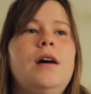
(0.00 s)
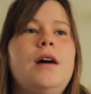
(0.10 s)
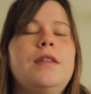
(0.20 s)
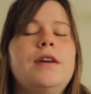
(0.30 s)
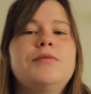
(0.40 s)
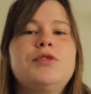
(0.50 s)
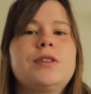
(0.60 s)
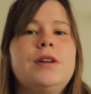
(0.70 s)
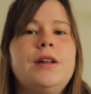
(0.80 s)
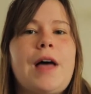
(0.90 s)
I think I'm
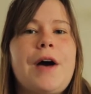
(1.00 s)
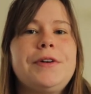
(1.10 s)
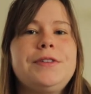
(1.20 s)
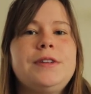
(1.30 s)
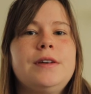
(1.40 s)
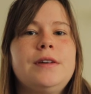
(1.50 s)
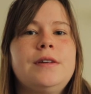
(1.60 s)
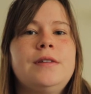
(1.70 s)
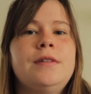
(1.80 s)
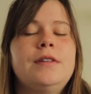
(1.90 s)
just gonna allow it
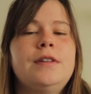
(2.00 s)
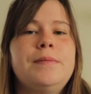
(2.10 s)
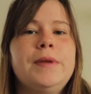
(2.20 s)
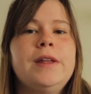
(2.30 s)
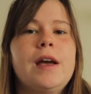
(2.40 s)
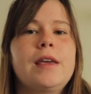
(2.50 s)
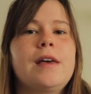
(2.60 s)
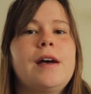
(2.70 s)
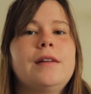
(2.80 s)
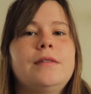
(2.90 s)
to be like
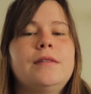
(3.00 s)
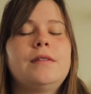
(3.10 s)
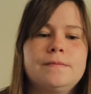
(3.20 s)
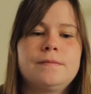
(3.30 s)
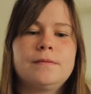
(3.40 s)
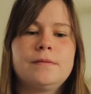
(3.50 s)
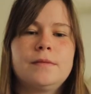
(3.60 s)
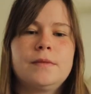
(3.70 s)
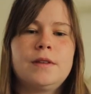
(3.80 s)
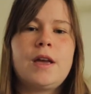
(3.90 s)
that.
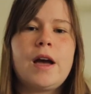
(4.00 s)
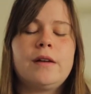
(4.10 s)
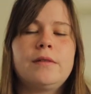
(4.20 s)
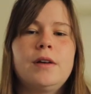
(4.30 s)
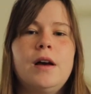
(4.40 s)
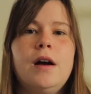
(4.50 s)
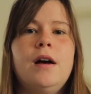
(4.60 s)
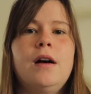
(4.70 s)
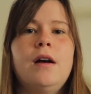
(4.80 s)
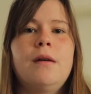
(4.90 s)
Yeah,
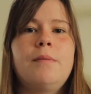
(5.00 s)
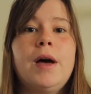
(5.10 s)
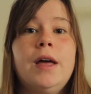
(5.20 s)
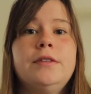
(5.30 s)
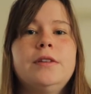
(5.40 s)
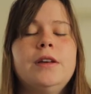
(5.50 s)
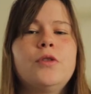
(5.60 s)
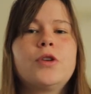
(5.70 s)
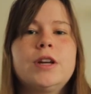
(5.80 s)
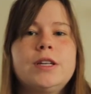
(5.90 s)
but in
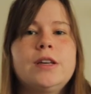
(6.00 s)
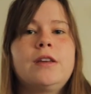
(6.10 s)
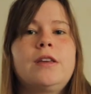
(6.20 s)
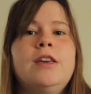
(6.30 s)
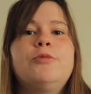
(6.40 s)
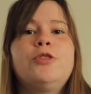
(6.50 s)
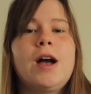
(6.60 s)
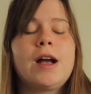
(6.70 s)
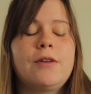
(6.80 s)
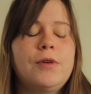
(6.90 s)
order to keep
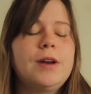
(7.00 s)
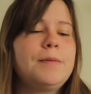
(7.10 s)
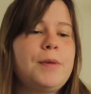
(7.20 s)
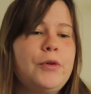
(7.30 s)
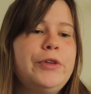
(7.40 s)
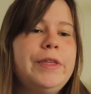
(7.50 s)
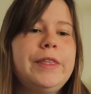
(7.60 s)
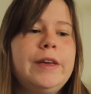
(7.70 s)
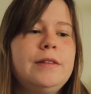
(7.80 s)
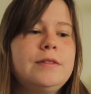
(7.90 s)
track of when I'm posting
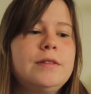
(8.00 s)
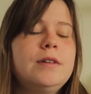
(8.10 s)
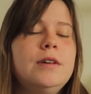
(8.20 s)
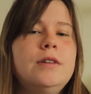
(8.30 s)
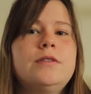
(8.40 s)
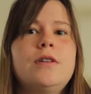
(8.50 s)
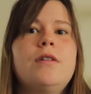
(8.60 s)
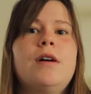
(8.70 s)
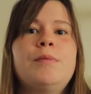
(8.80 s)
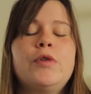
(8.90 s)
things,
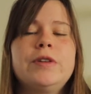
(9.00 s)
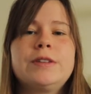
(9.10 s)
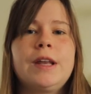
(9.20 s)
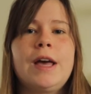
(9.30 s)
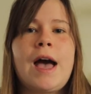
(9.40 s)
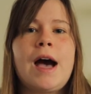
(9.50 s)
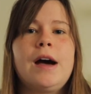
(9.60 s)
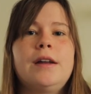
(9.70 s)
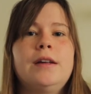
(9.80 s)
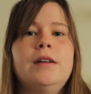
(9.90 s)
so I'm always gonna
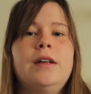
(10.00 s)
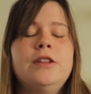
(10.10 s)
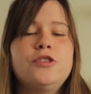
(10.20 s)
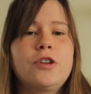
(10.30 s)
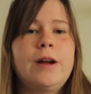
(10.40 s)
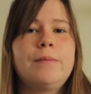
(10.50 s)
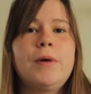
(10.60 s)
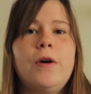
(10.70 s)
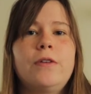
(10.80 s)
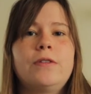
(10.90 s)
add an Instagram
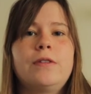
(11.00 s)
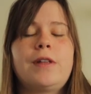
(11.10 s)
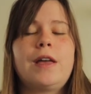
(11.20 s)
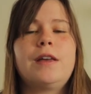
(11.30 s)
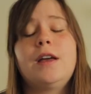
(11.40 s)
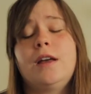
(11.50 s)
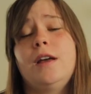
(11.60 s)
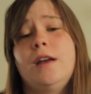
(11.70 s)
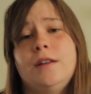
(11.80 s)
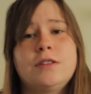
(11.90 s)
post, like
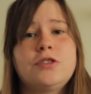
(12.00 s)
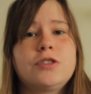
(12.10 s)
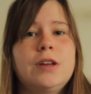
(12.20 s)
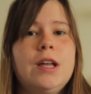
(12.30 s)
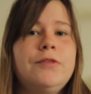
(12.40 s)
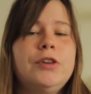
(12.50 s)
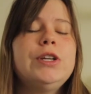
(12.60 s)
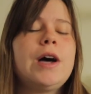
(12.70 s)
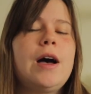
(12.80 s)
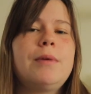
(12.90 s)
essentially every
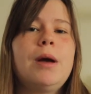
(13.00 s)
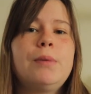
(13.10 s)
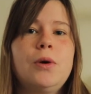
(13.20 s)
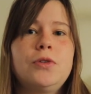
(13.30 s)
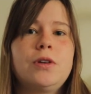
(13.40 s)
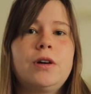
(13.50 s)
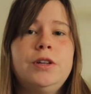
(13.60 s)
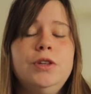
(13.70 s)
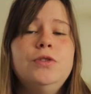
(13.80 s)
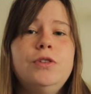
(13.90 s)
time I post
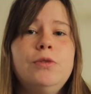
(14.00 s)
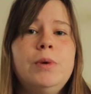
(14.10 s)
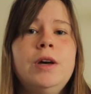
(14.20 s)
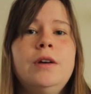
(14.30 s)
on YouTube.